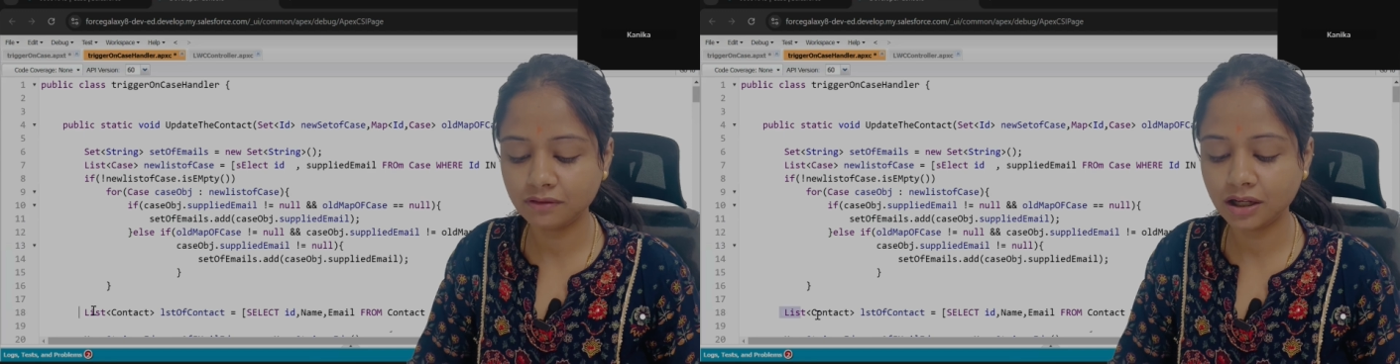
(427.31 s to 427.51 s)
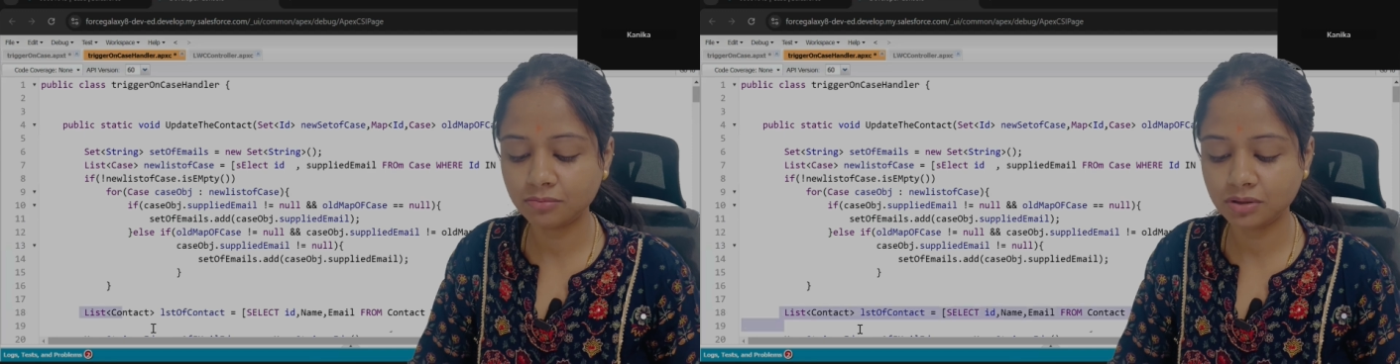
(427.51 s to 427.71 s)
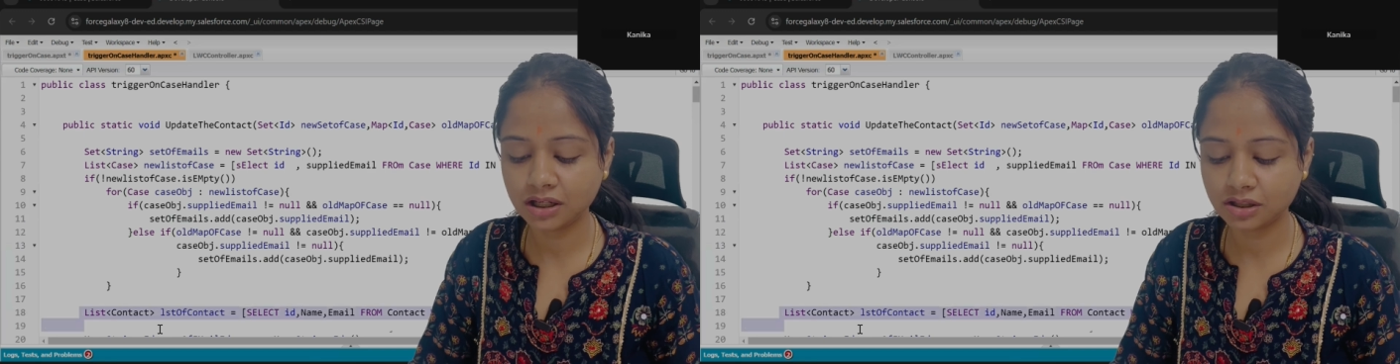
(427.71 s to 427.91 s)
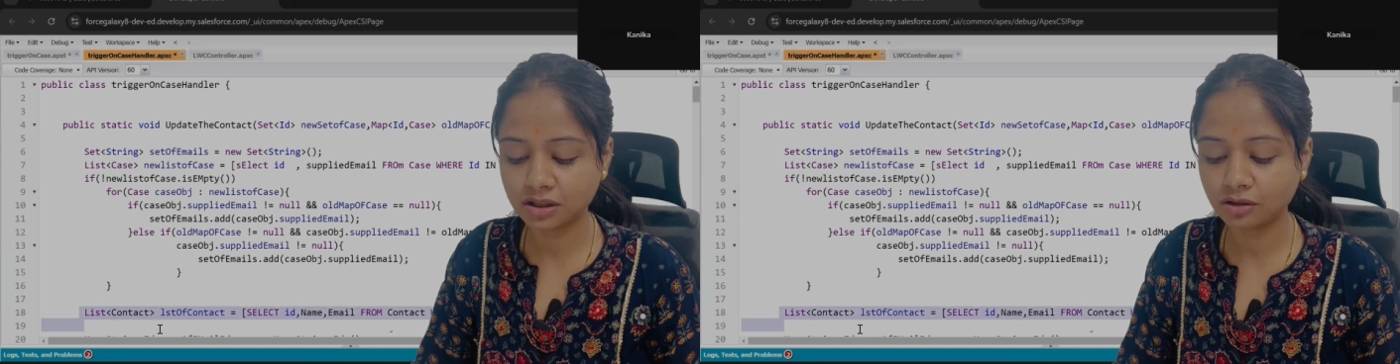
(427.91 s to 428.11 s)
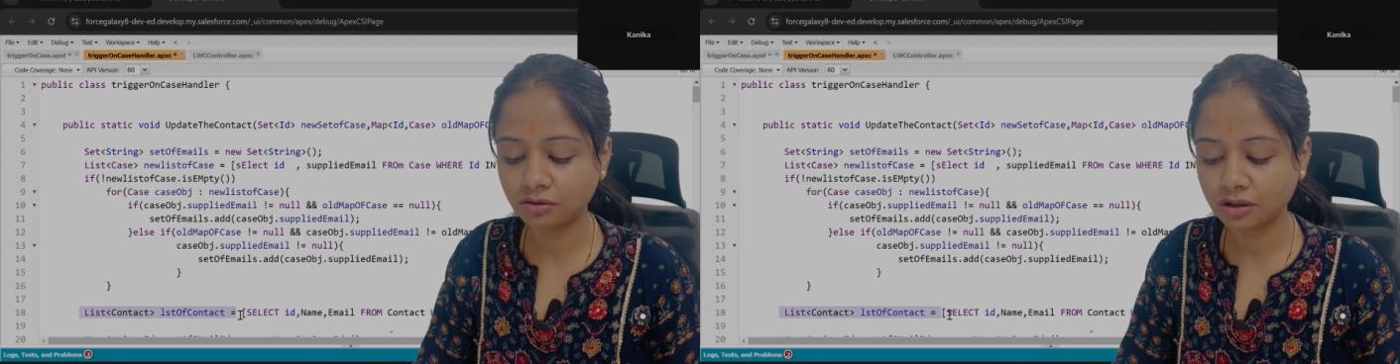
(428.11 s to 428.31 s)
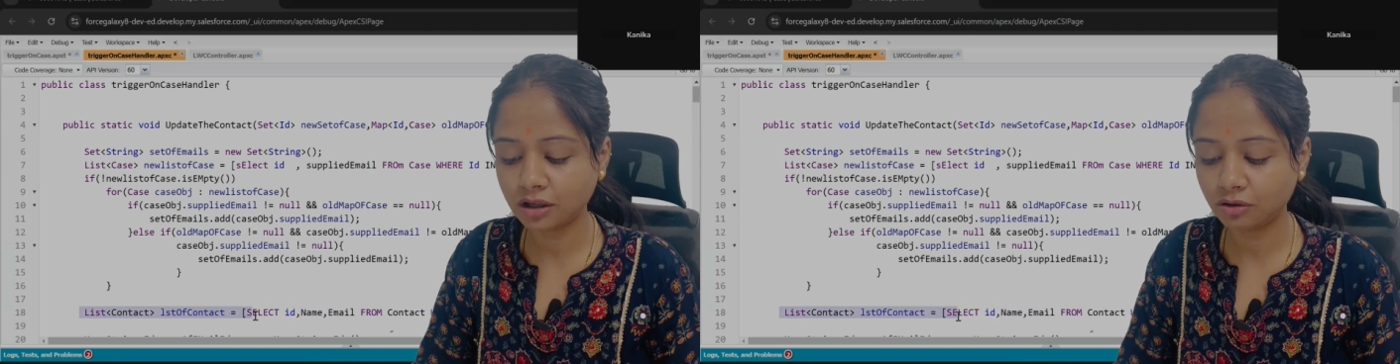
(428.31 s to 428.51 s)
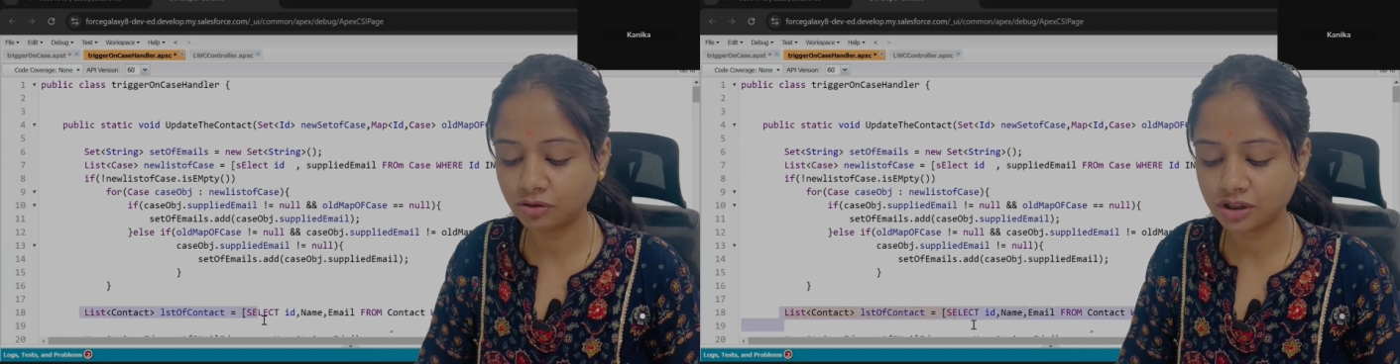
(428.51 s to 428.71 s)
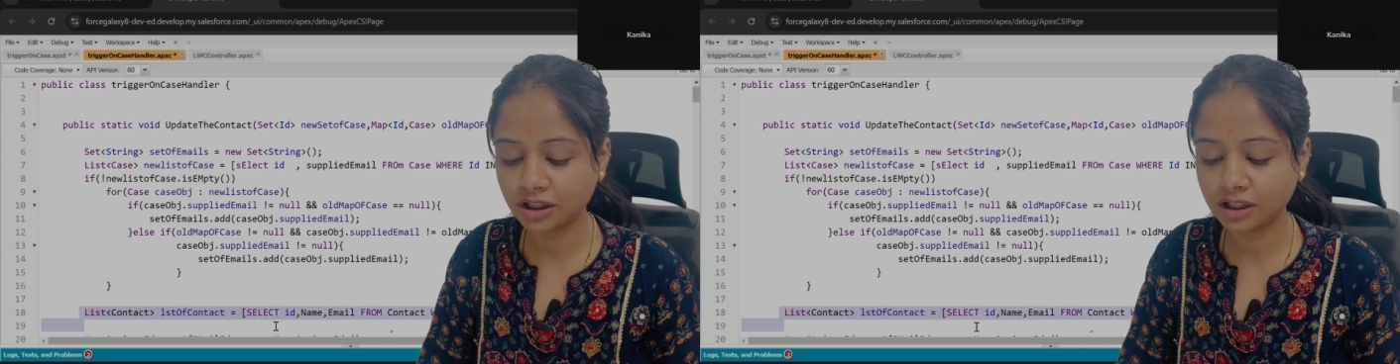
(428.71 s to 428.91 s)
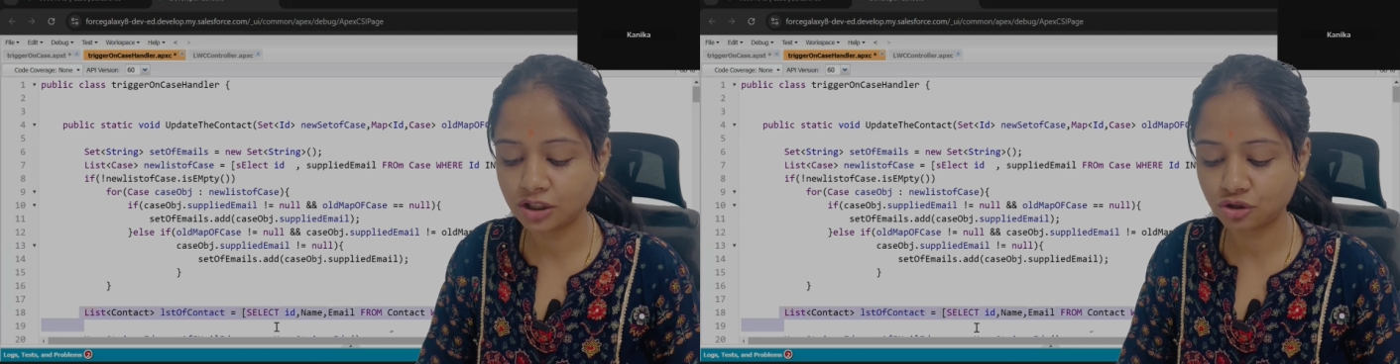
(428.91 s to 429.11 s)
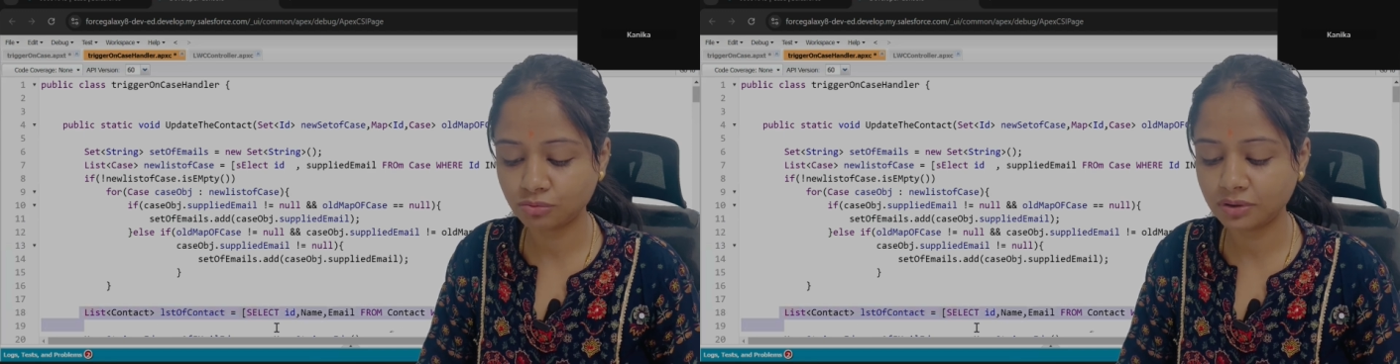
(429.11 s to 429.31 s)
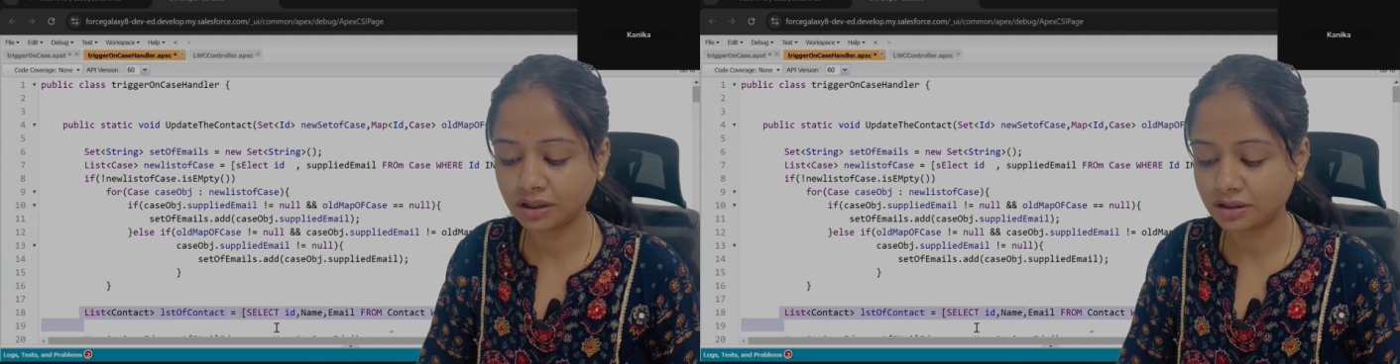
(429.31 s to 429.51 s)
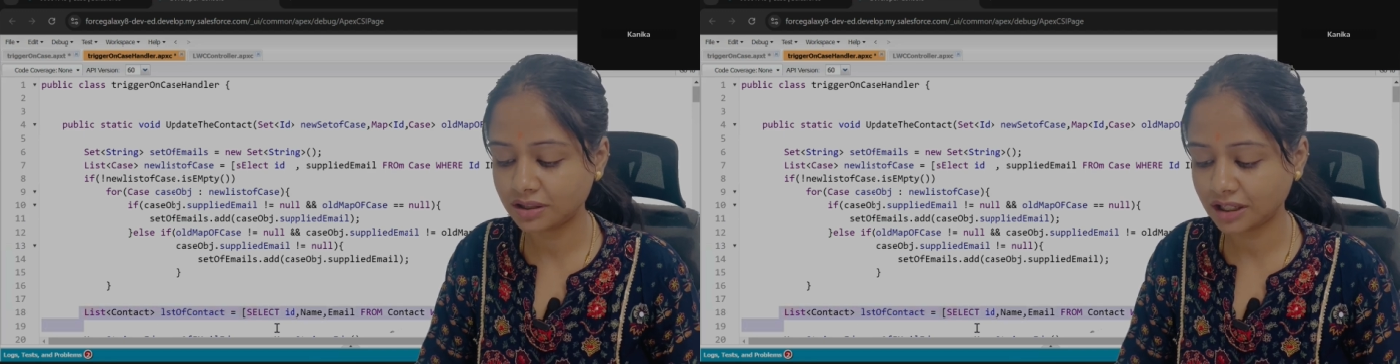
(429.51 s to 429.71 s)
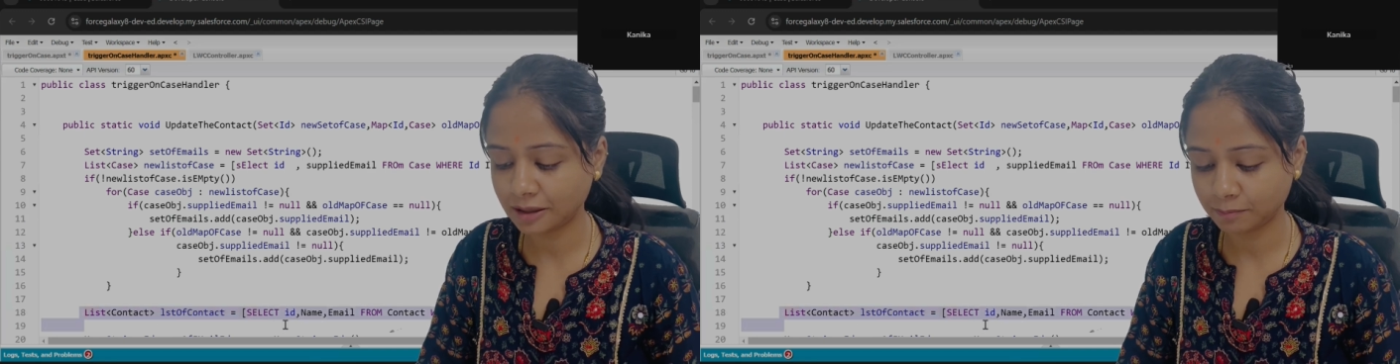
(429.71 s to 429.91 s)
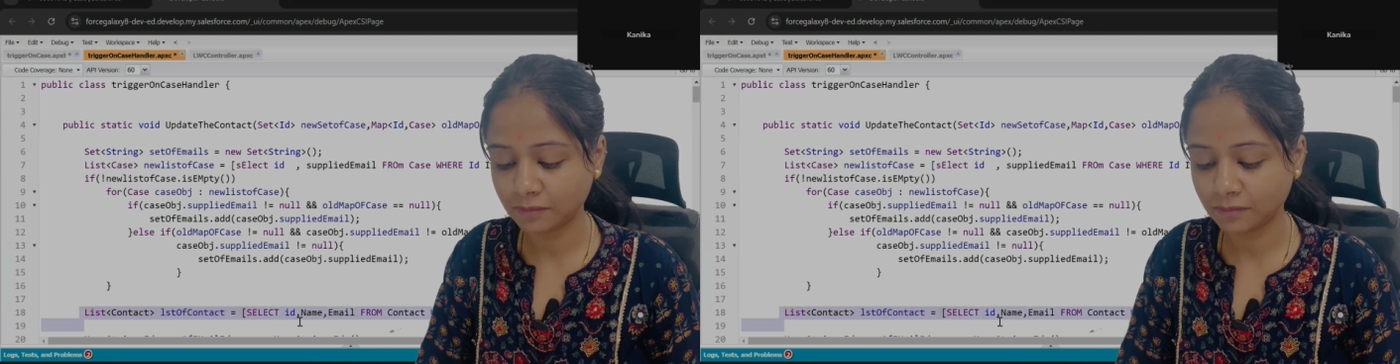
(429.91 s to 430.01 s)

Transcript: the updation or the logic needs to be run same.